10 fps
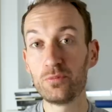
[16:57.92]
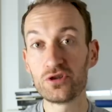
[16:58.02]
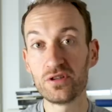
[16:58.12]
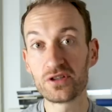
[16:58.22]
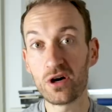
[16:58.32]
with
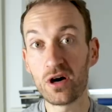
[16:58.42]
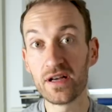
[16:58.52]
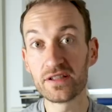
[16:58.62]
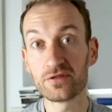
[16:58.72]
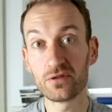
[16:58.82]
pushing the
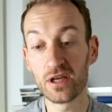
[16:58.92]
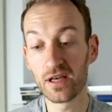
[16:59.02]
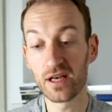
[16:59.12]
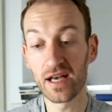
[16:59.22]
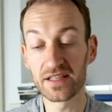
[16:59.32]
tires
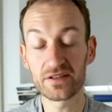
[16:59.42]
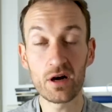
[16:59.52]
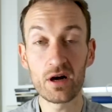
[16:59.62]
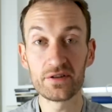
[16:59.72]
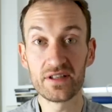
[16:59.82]
as
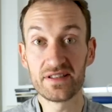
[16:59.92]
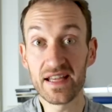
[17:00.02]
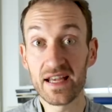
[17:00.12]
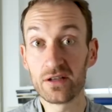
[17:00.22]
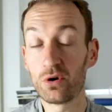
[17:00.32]
hard as I
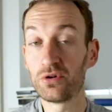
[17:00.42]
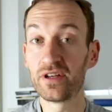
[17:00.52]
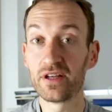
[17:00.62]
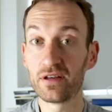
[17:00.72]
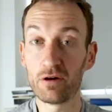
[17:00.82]
dared
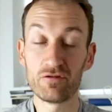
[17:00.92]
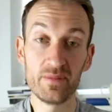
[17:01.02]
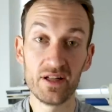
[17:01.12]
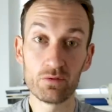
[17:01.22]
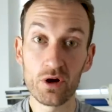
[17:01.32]
on an
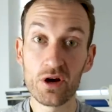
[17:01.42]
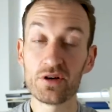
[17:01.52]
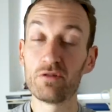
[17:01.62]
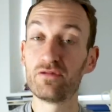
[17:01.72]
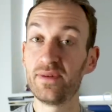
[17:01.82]
unfamiliar
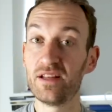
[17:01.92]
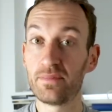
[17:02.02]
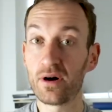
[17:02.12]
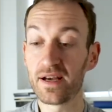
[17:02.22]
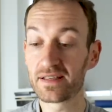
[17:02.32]
road, unfamiliar
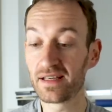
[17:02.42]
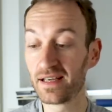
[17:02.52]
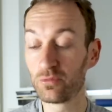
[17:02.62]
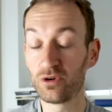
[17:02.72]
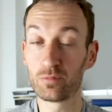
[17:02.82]
bike,
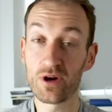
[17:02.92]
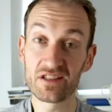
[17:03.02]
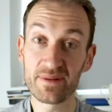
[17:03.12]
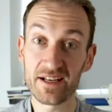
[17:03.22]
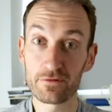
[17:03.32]
with the
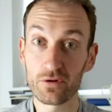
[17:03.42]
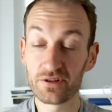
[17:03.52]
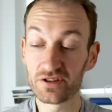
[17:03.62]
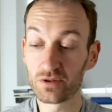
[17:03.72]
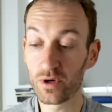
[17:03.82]
brakes back to
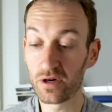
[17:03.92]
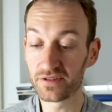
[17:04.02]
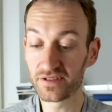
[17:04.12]
front as well.